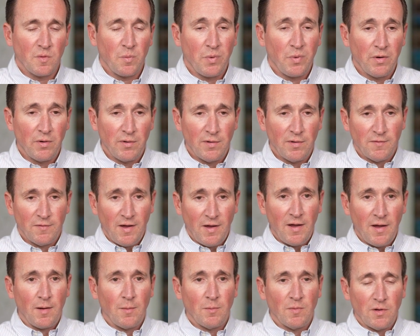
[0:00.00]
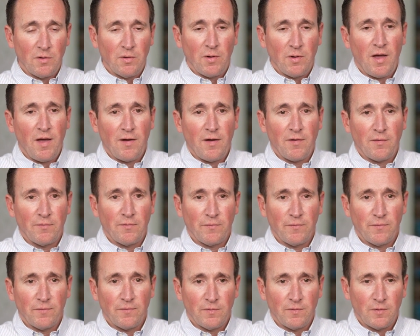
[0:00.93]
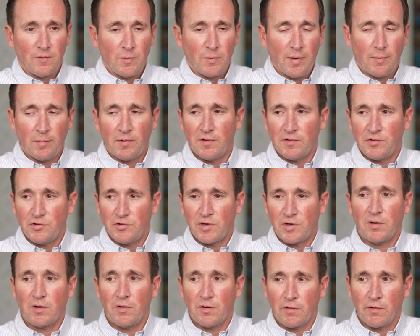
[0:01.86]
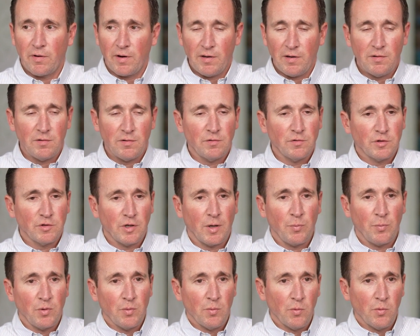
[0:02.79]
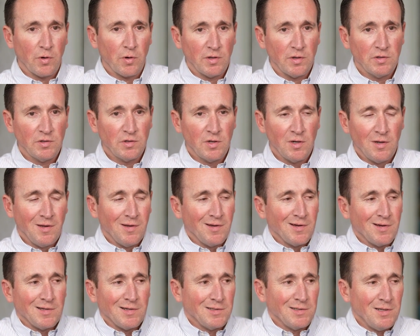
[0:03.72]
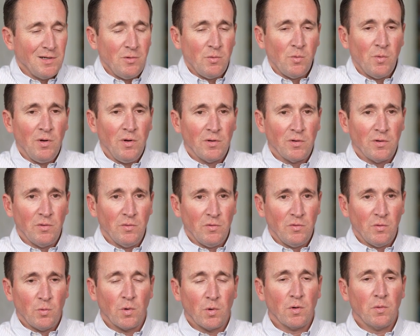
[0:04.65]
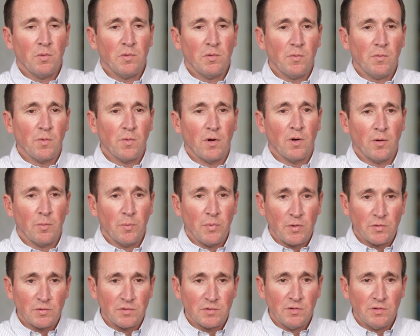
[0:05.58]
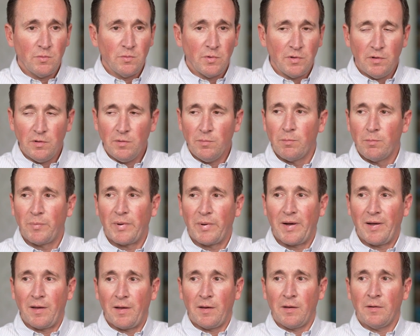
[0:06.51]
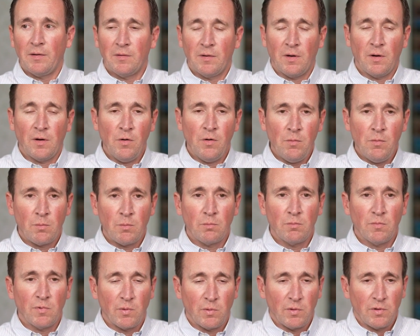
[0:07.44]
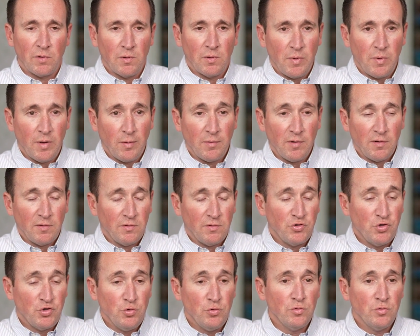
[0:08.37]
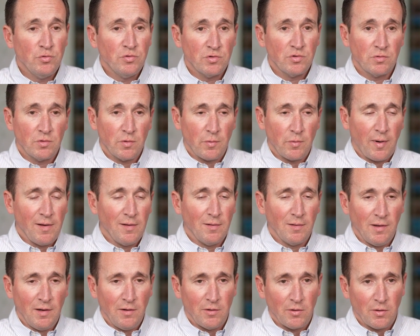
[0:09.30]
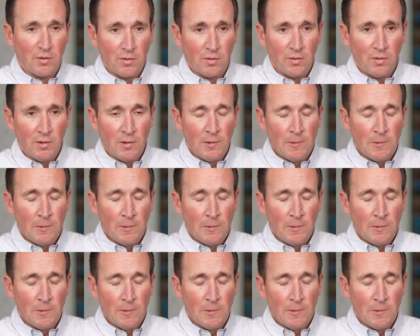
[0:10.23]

a period of time that you have to be able to check your credit and shop your mortgage. They don't want you to work with the wrong person when you're buying a home. They want you to be able to choose the right lender.